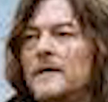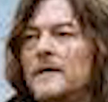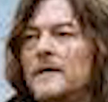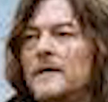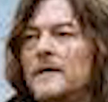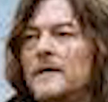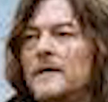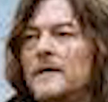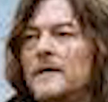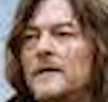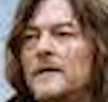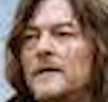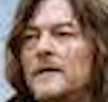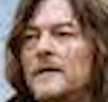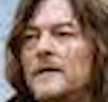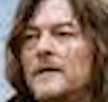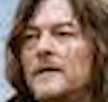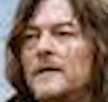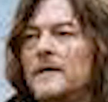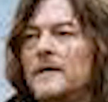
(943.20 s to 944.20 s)

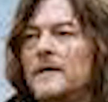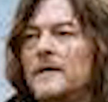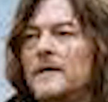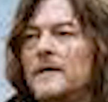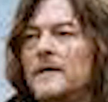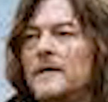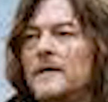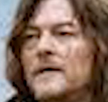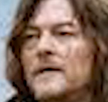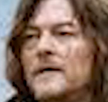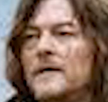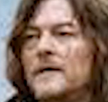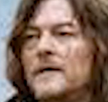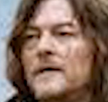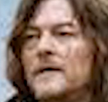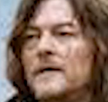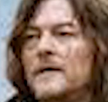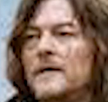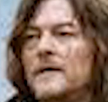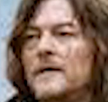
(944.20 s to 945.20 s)

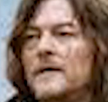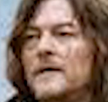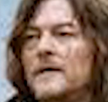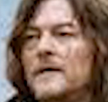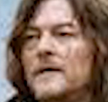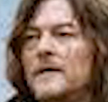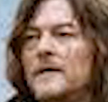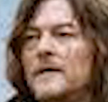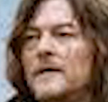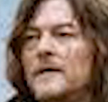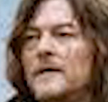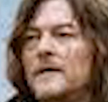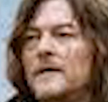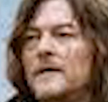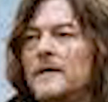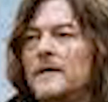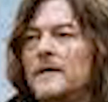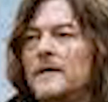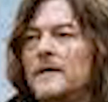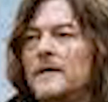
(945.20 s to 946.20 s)

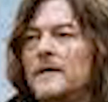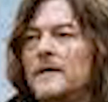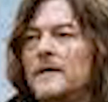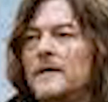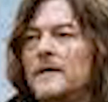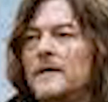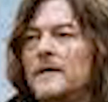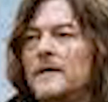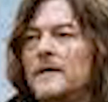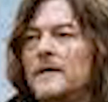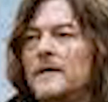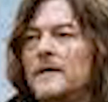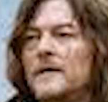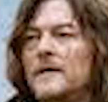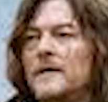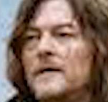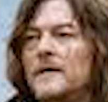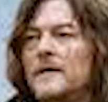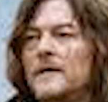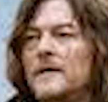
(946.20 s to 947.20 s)

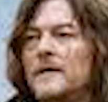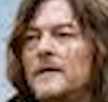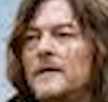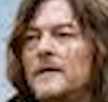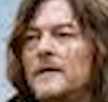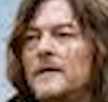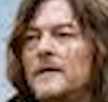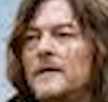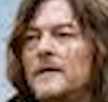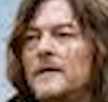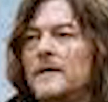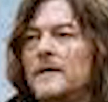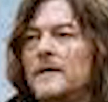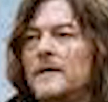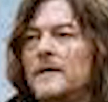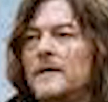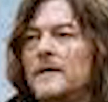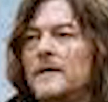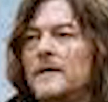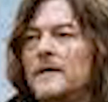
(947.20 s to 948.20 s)

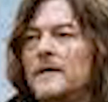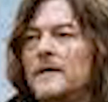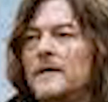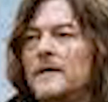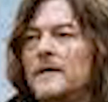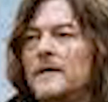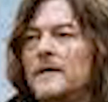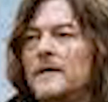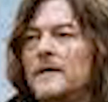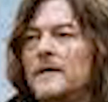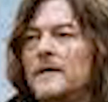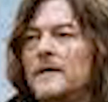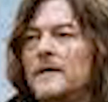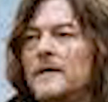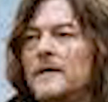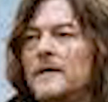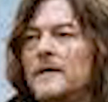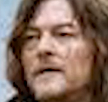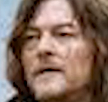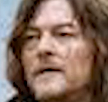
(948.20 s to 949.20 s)

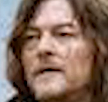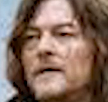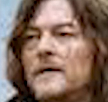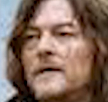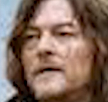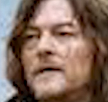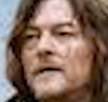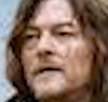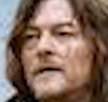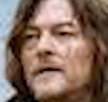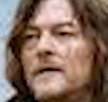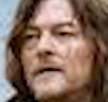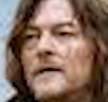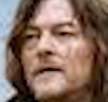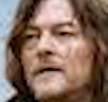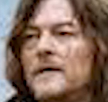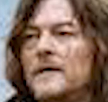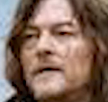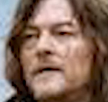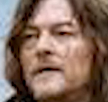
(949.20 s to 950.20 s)

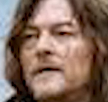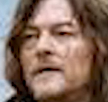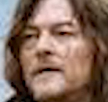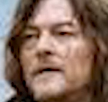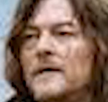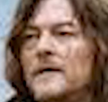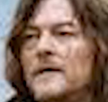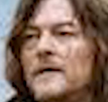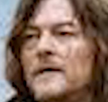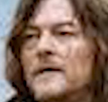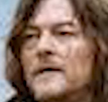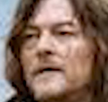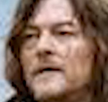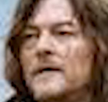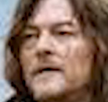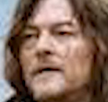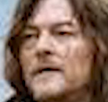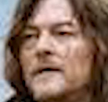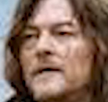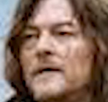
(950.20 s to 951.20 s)
(silent)